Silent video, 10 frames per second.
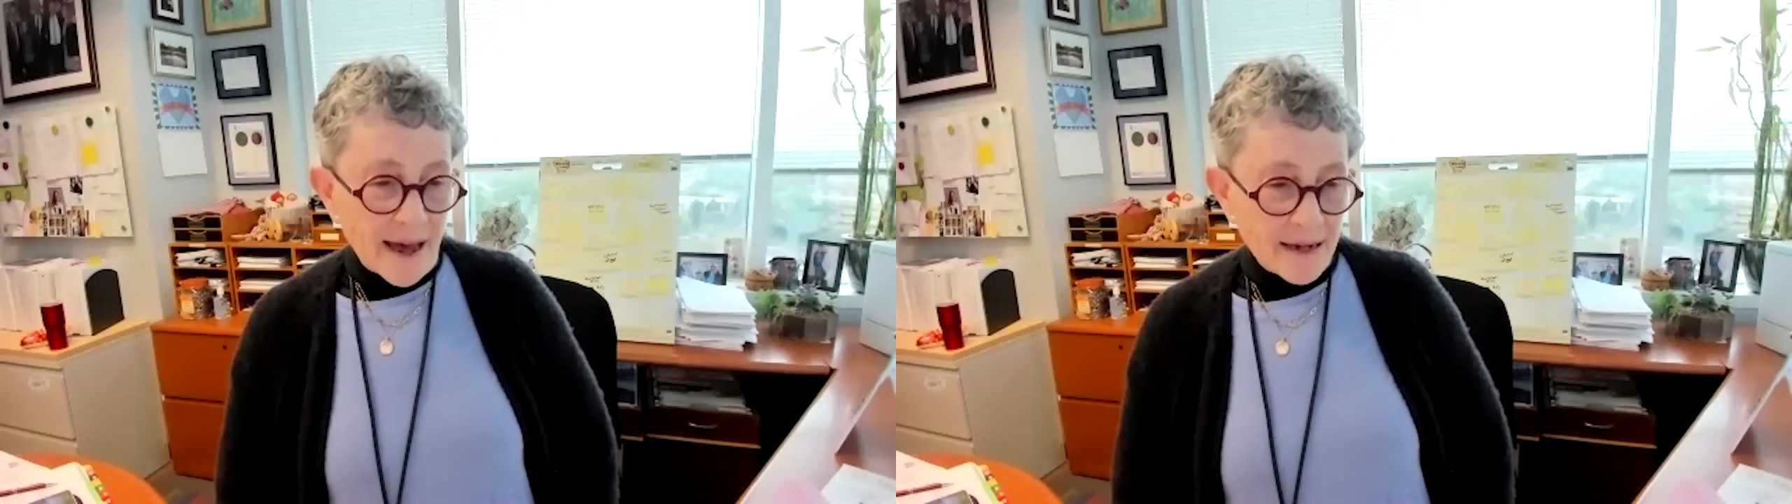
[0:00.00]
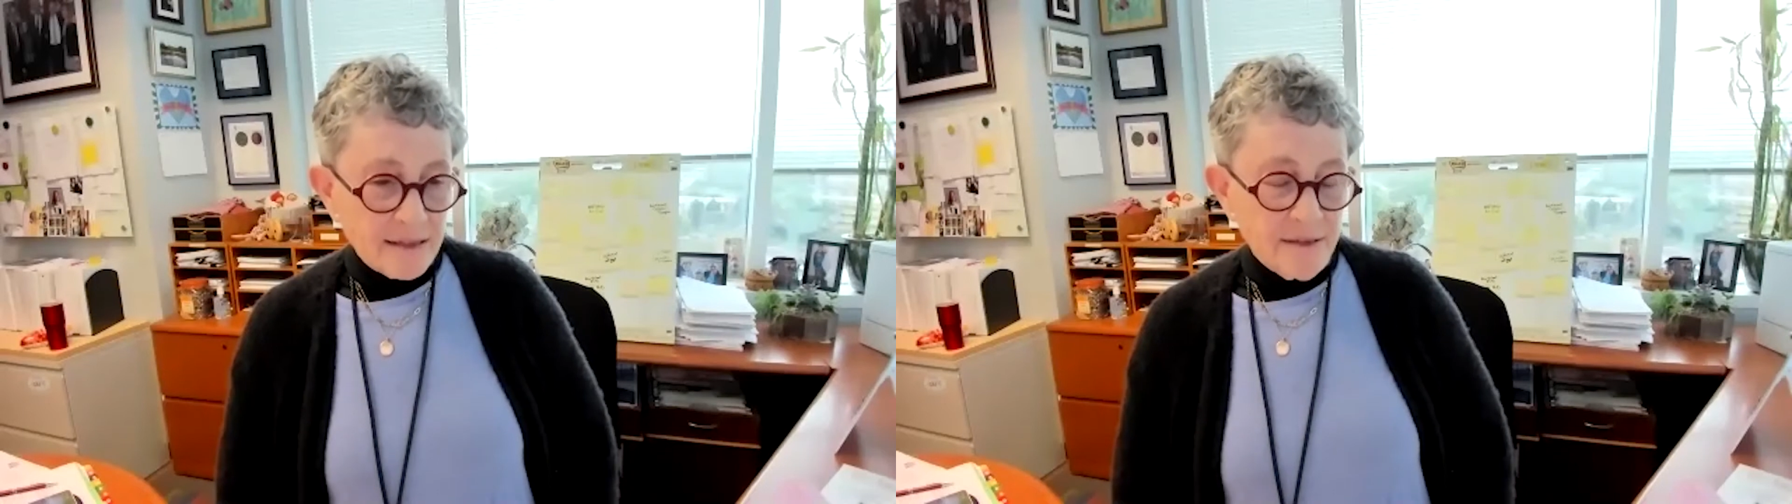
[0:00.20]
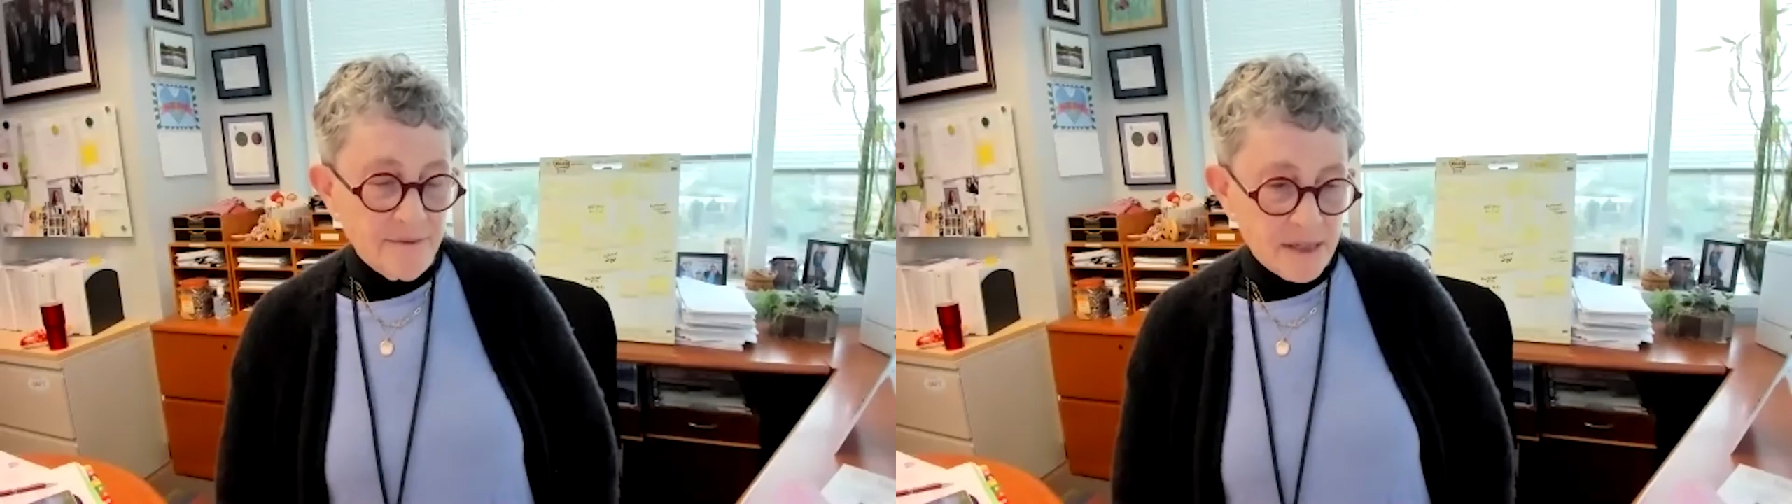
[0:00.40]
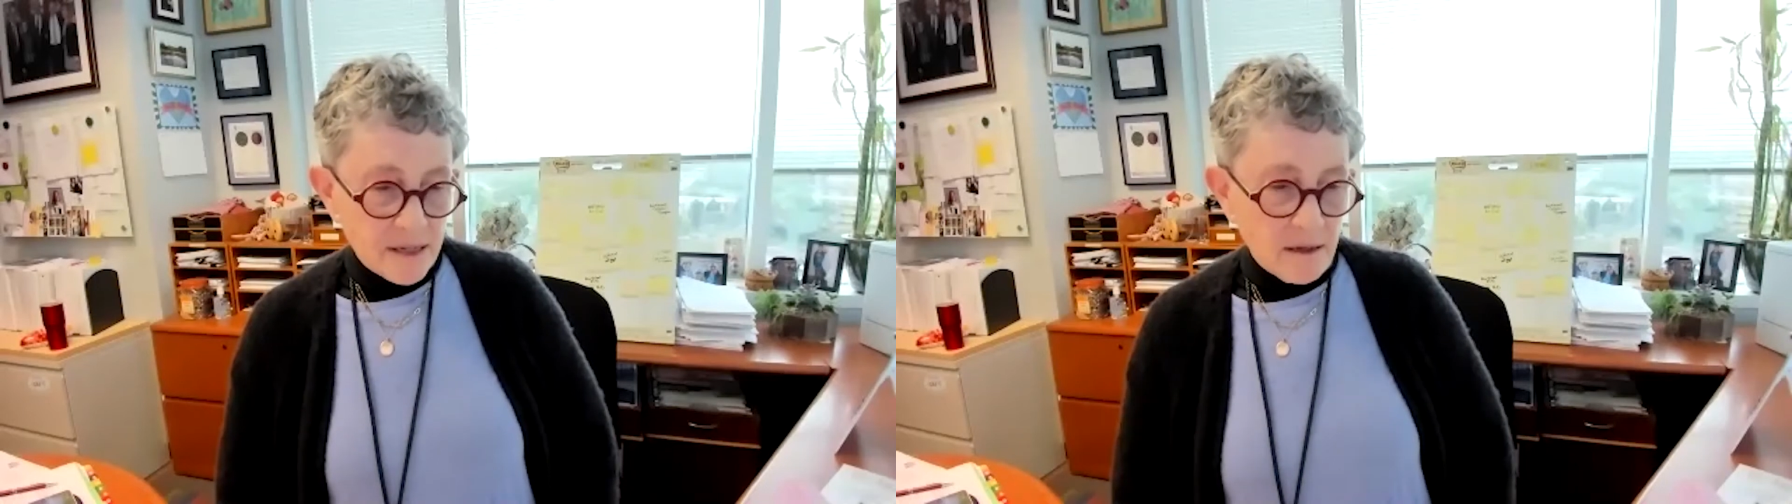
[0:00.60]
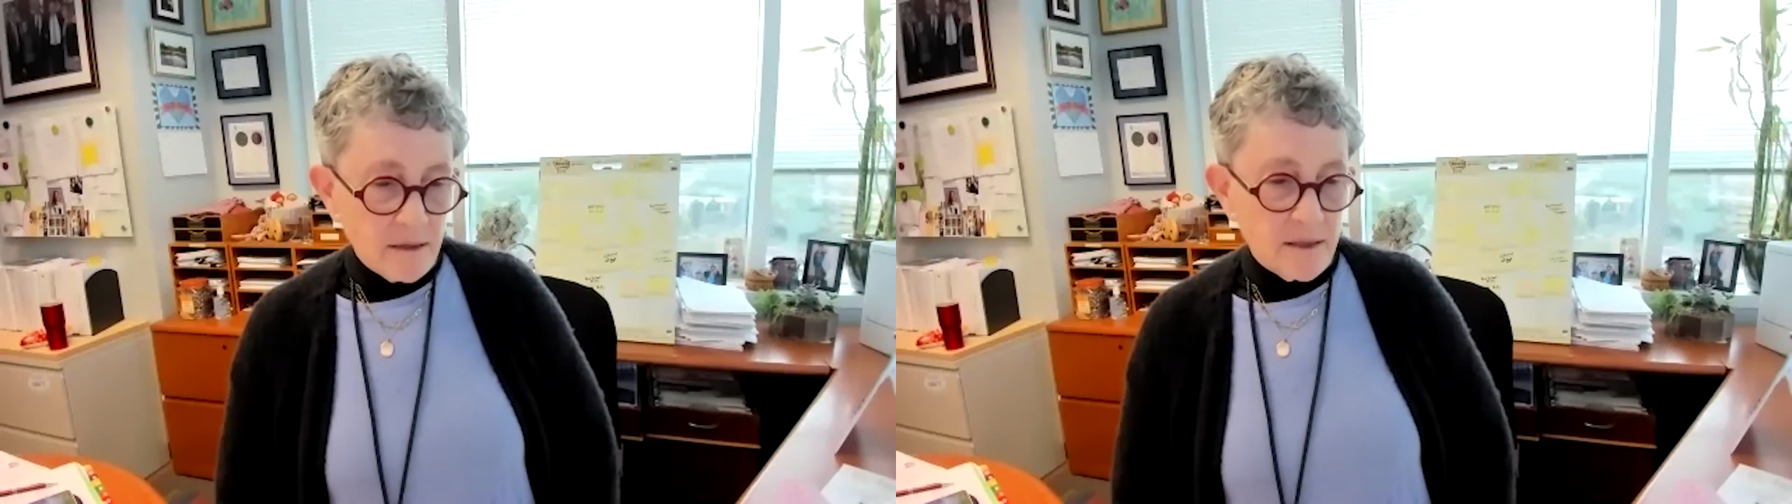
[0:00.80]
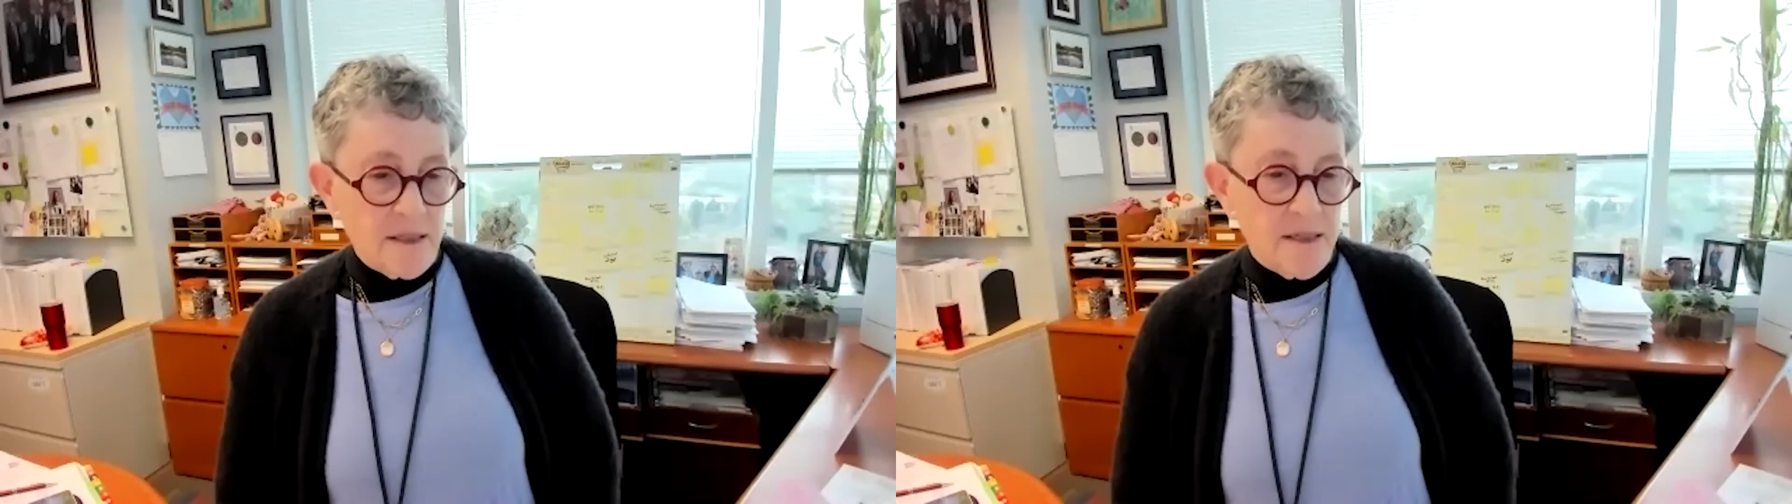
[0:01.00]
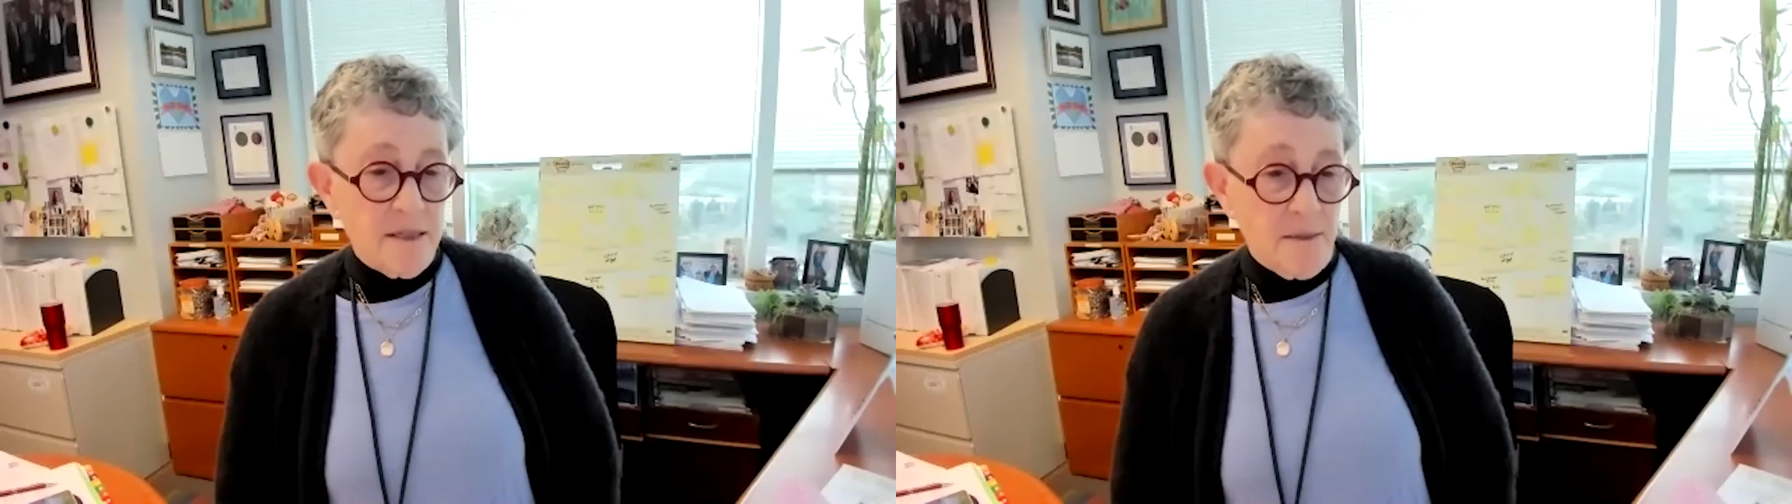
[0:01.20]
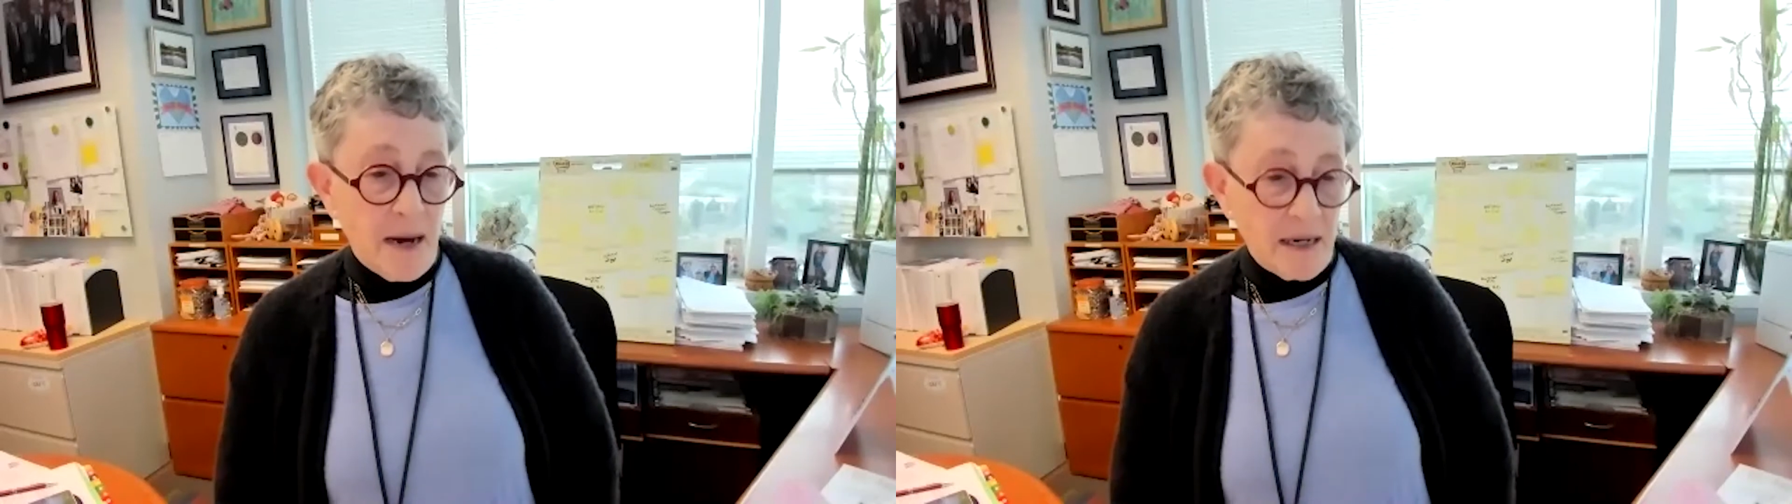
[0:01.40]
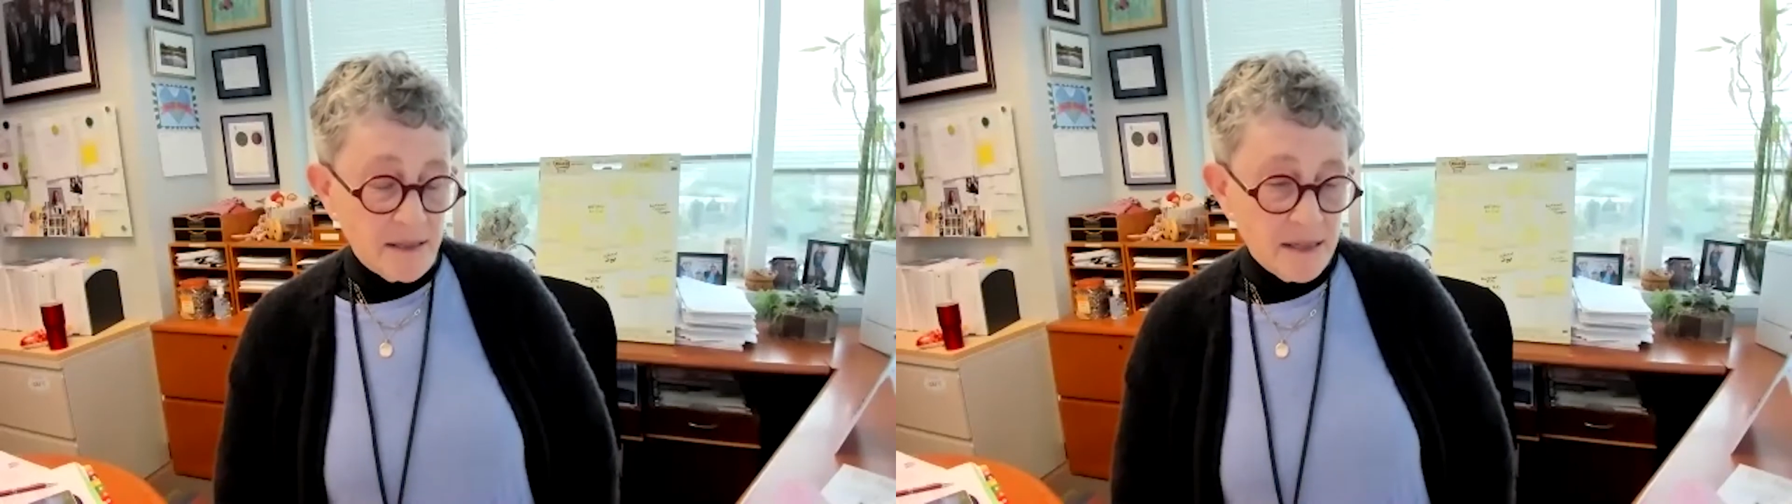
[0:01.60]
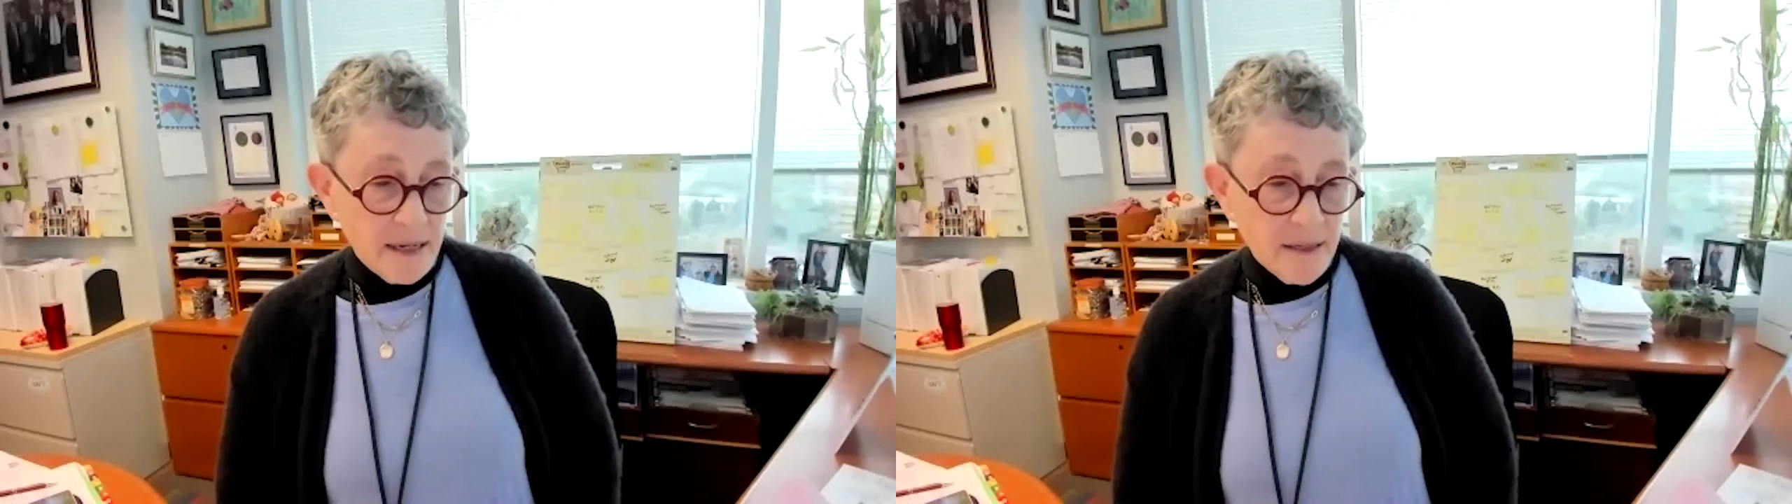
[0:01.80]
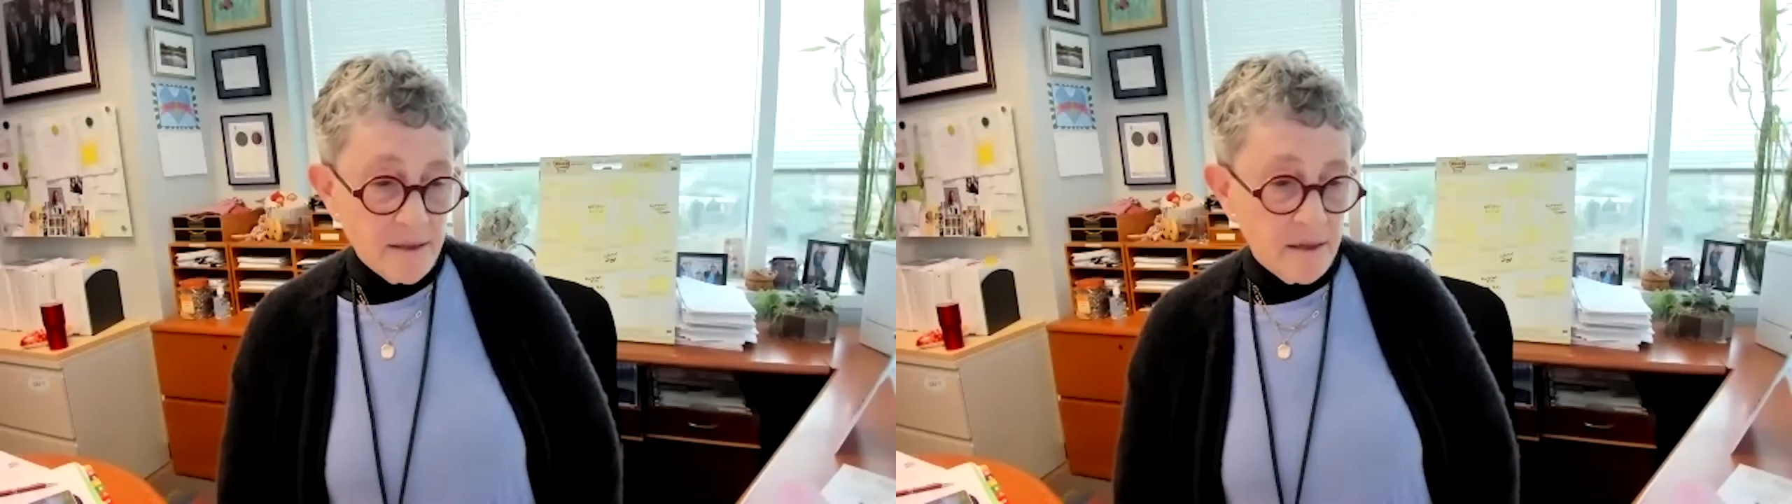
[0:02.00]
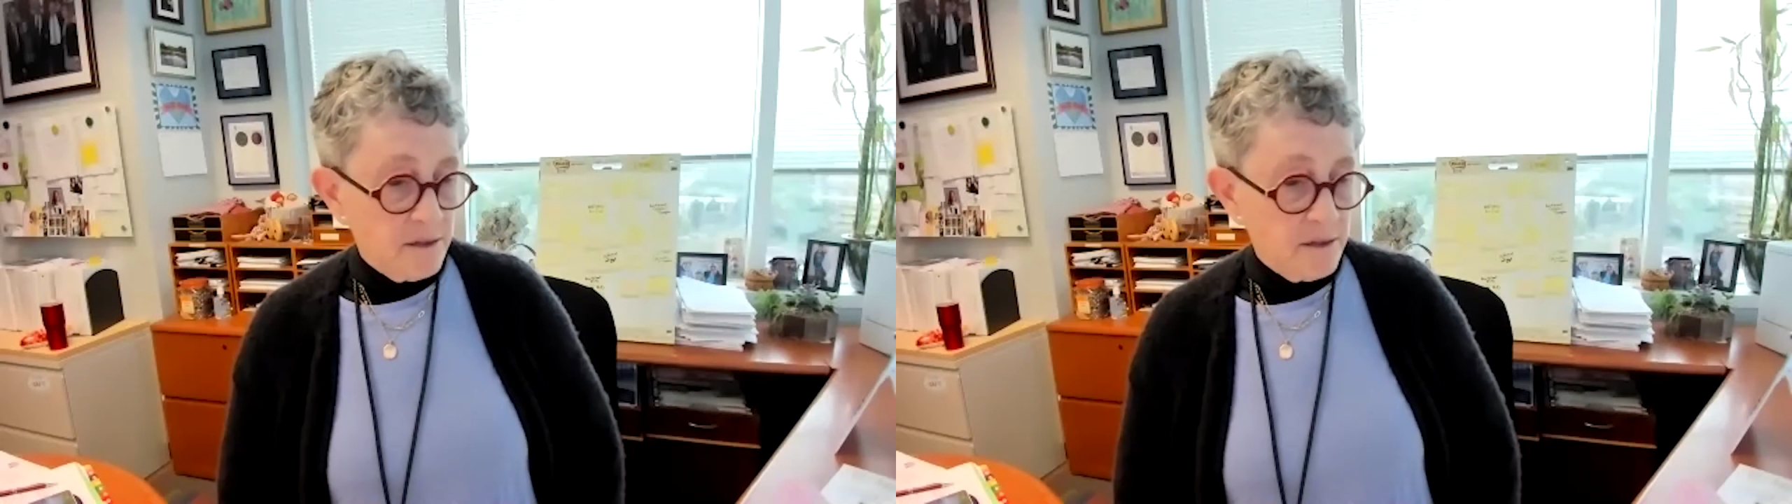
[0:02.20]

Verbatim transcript: active cell is the monocyte,